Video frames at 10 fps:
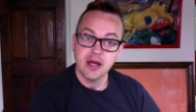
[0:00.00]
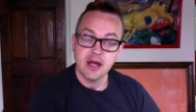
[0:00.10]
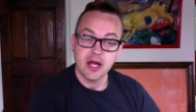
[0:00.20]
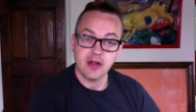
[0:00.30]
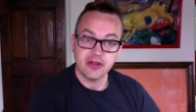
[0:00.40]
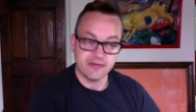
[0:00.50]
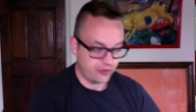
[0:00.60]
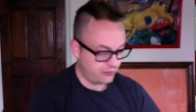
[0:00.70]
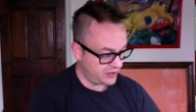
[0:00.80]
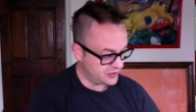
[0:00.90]
healthy
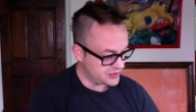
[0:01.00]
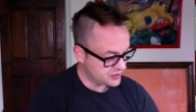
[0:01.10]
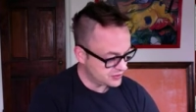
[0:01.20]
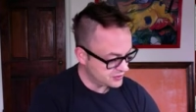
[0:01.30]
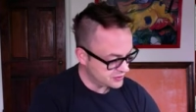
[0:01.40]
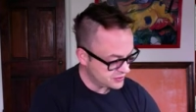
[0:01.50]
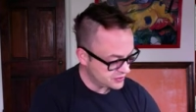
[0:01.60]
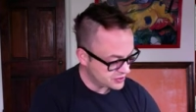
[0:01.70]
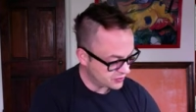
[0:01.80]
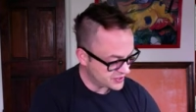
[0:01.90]
food meals.
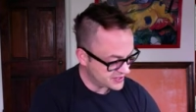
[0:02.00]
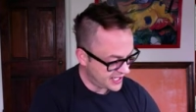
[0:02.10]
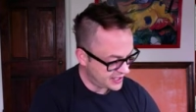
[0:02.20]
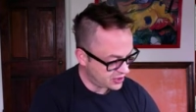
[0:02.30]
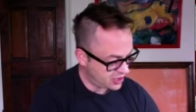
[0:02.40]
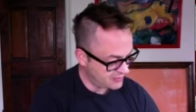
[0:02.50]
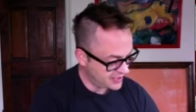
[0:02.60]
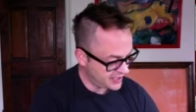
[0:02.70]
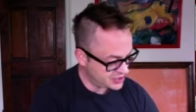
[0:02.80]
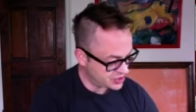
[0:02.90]
So it's that
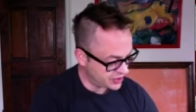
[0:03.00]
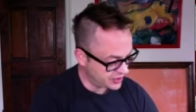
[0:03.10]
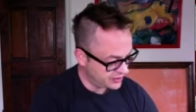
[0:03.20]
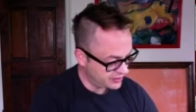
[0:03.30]
combination,